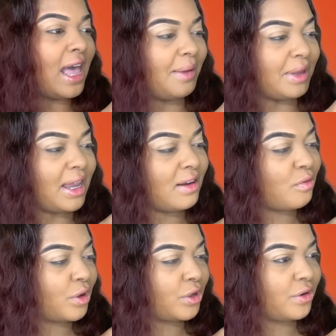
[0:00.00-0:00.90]
I'm kind of
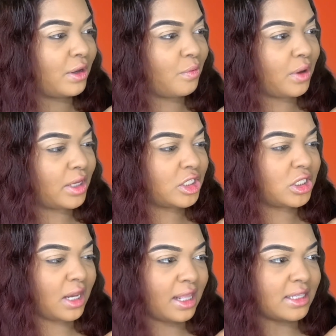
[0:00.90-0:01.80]
wondering what
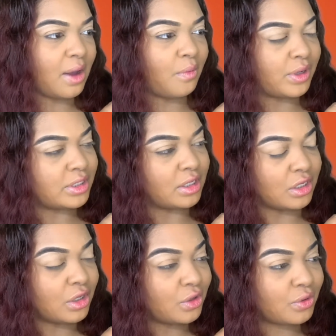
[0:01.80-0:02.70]
shades I want to
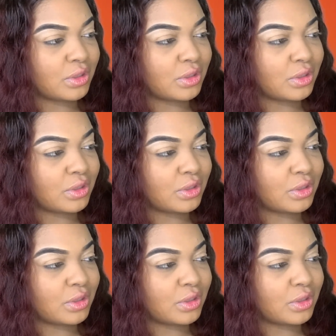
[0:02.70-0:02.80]
use.